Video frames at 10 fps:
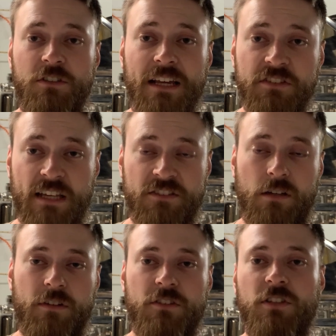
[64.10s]
taste test
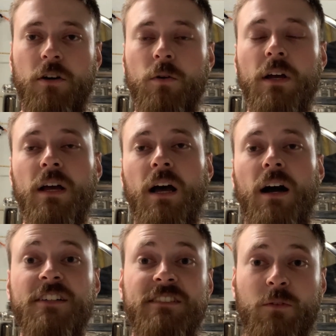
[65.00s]
of it. So
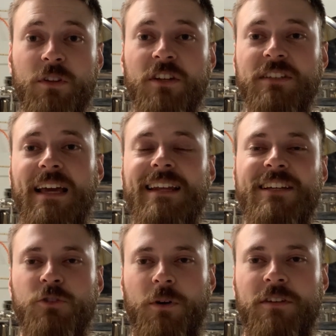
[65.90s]
stick with us and
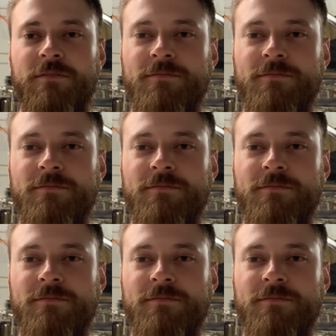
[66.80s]
enjoy.